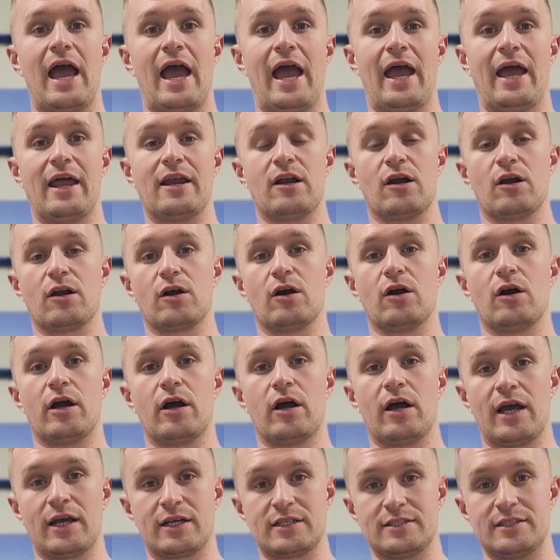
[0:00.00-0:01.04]
and our
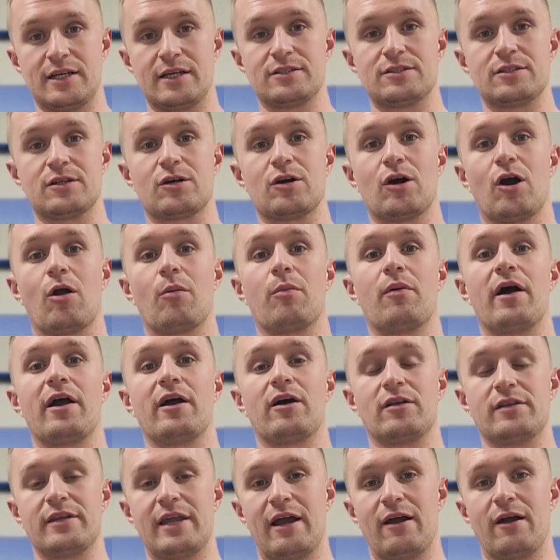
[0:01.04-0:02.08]
extensor carpi
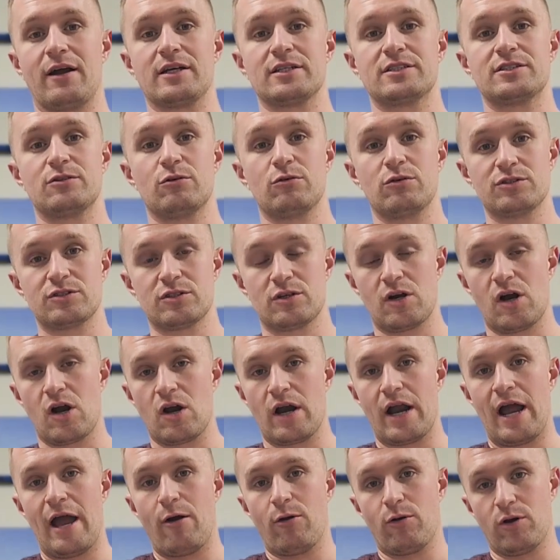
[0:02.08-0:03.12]
ulnaris. Those are
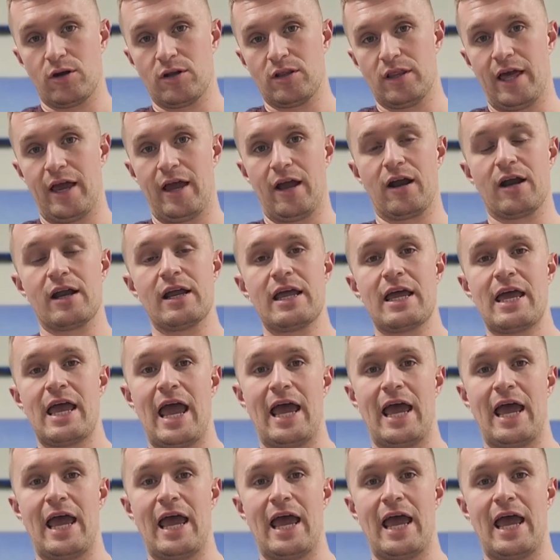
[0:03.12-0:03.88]
our outer layer.